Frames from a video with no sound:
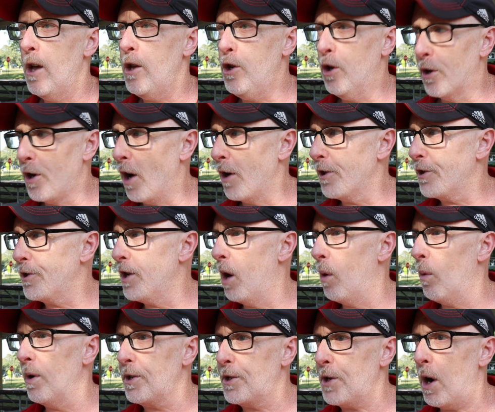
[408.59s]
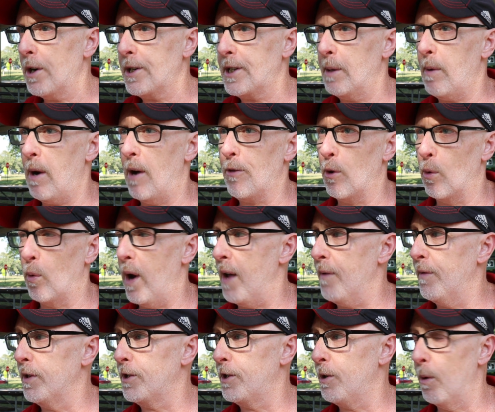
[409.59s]
You'll notice no one talks about the
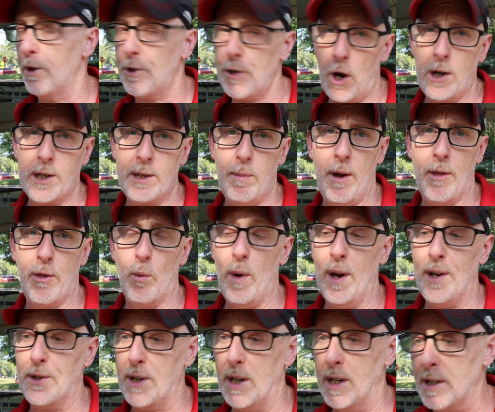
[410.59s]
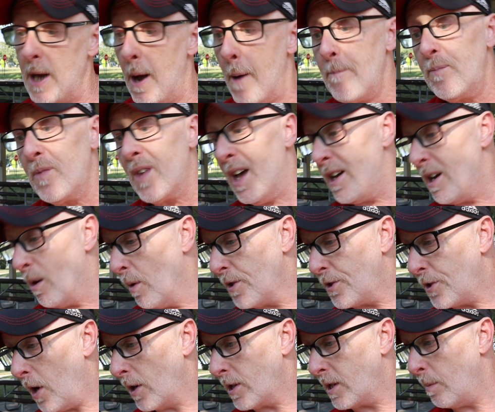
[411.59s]
Ravens, no one talks about the Redskins, and no one
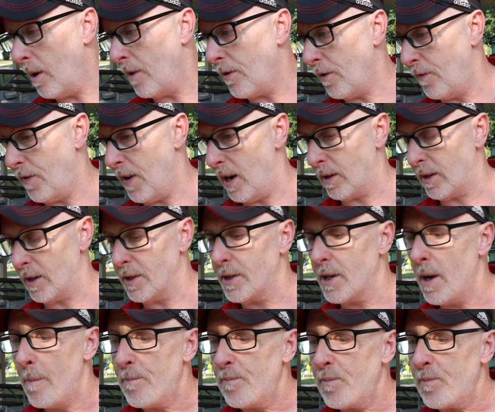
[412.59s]
talks about the Falcons.